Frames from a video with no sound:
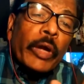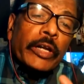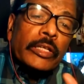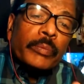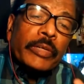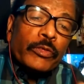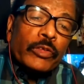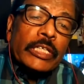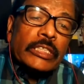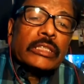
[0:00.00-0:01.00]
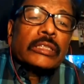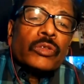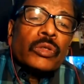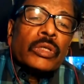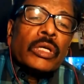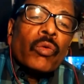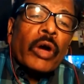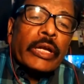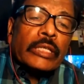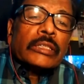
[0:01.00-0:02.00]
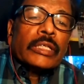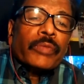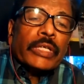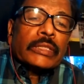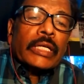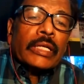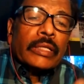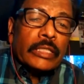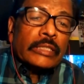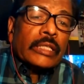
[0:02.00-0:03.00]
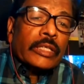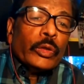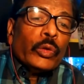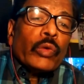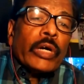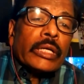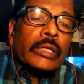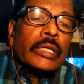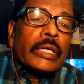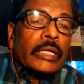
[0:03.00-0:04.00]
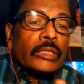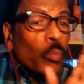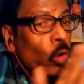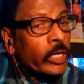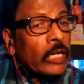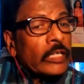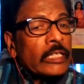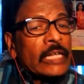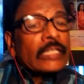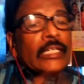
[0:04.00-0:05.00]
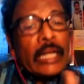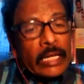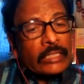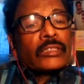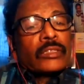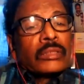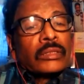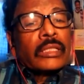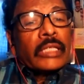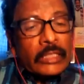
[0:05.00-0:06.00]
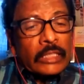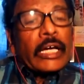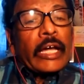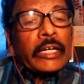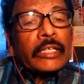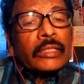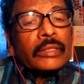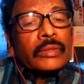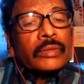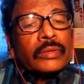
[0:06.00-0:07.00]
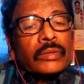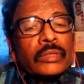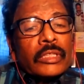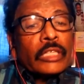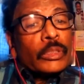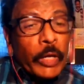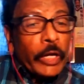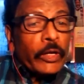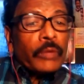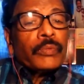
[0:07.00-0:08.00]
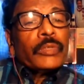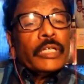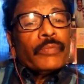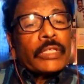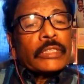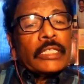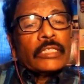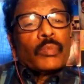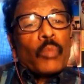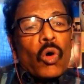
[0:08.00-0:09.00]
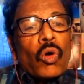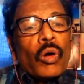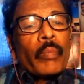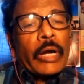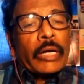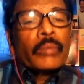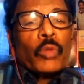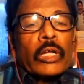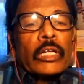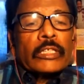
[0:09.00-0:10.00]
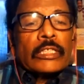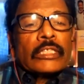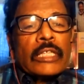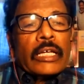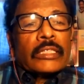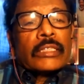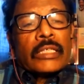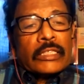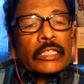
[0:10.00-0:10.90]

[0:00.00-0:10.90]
to the previous virus infection, this new one is mortality rate less. Is it correct? Speed of infection is more, but mortality is less. Is it